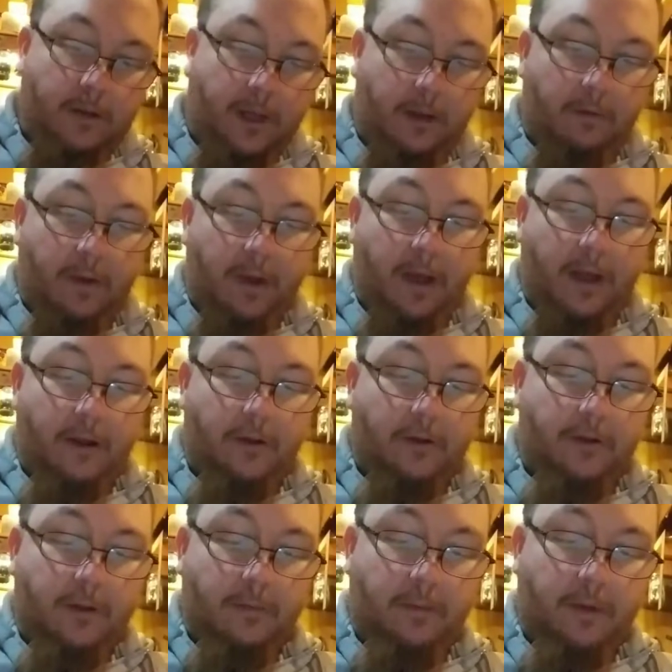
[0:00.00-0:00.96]
a rag
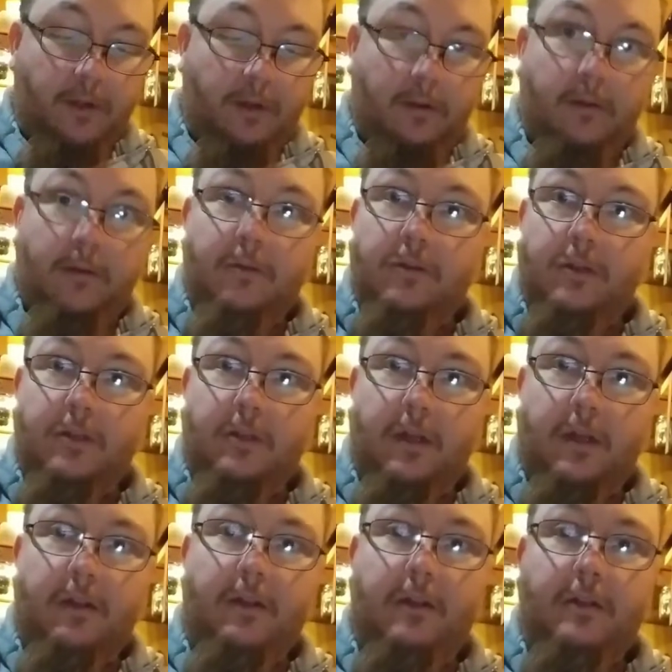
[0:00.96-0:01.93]
or something, just
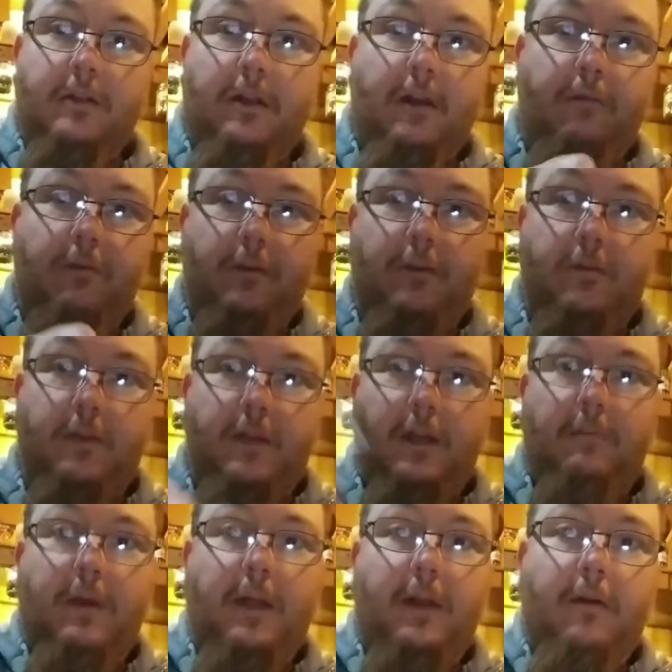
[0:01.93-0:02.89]
like this, like what you're
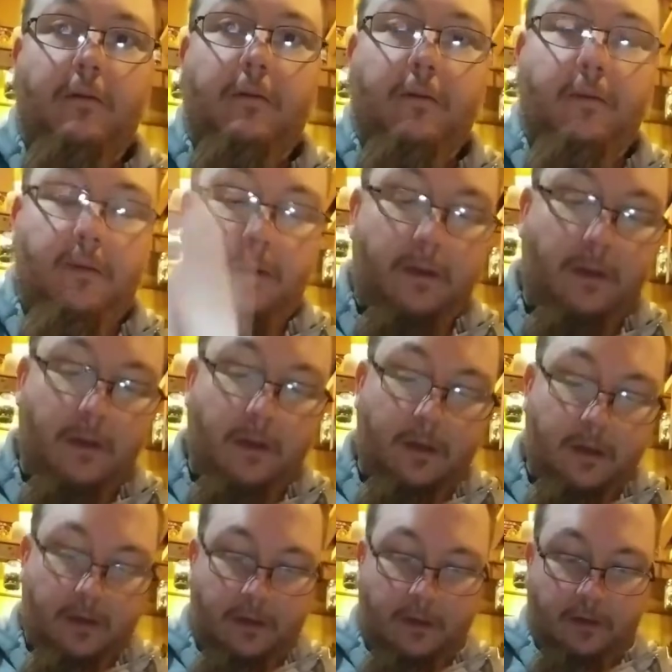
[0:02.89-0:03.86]
seeing me do.
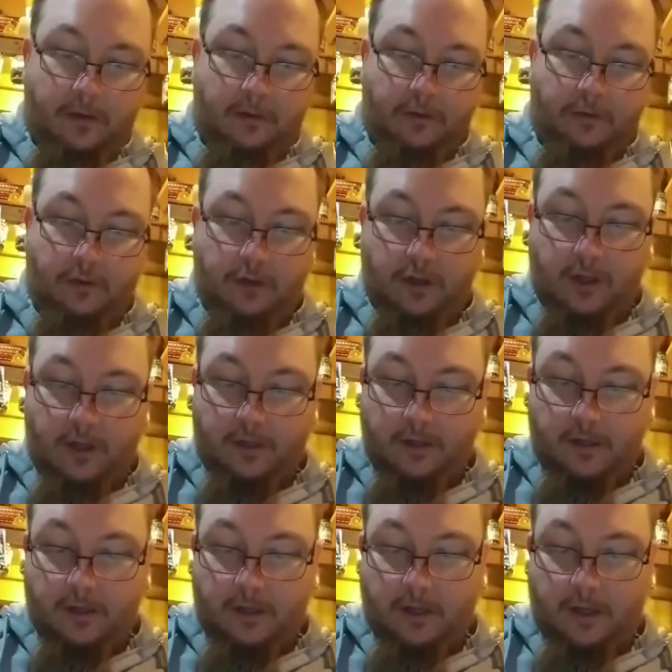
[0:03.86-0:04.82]

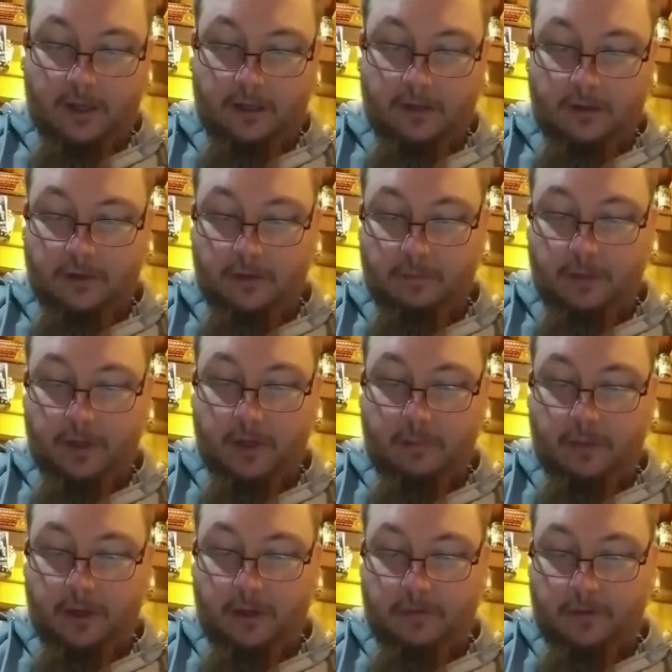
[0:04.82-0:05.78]
Just in case it should
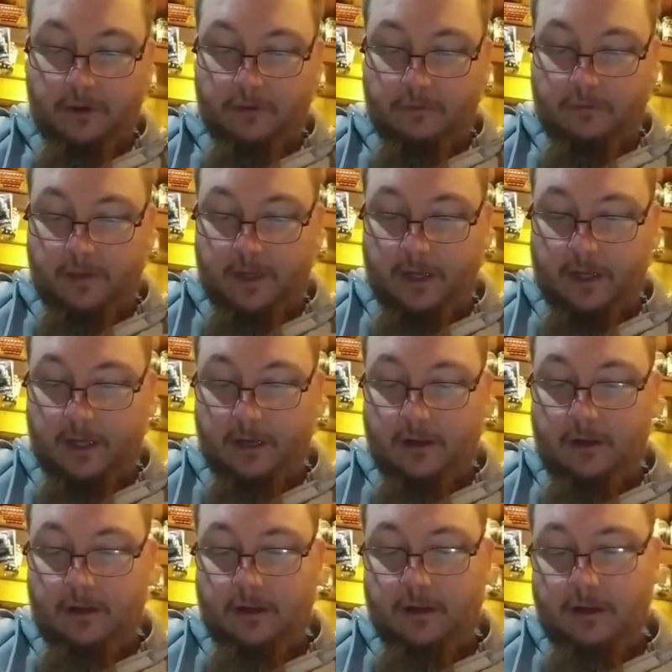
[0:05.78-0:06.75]
pop off and go flying,
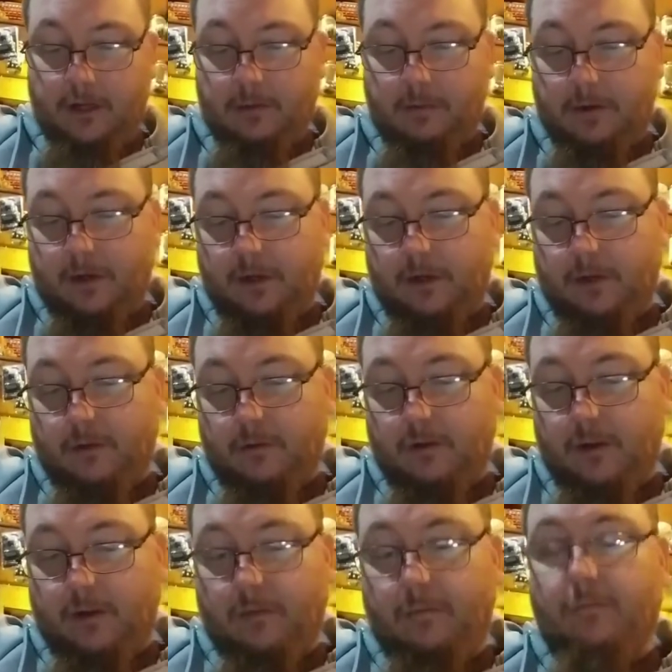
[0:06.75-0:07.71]
I'm not going to
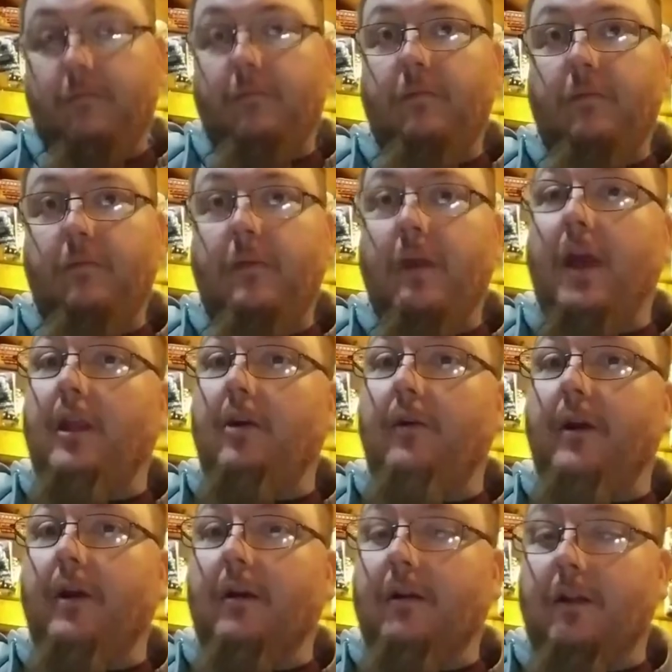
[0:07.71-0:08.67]
lose it. And
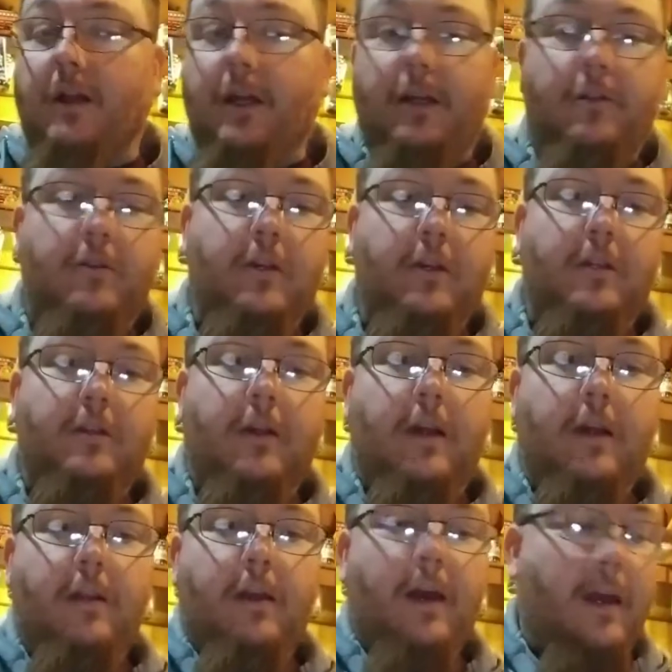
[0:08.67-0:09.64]
you'll hear it click just
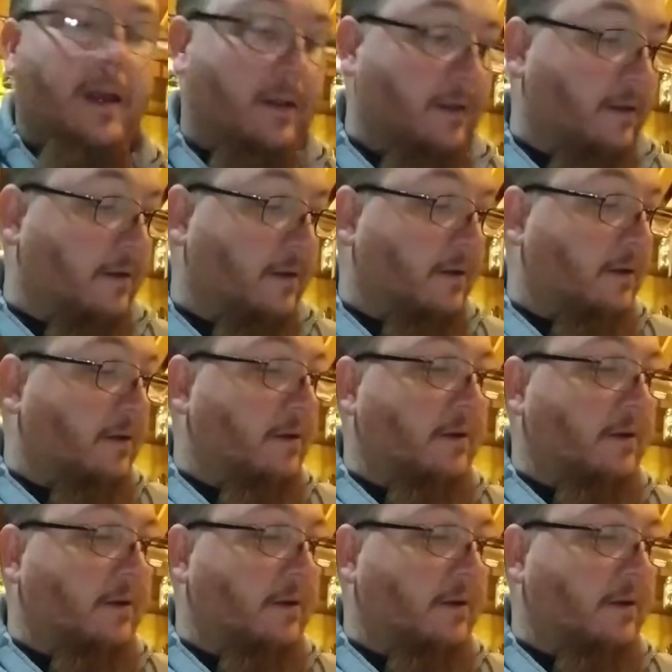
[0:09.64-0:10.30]
like that.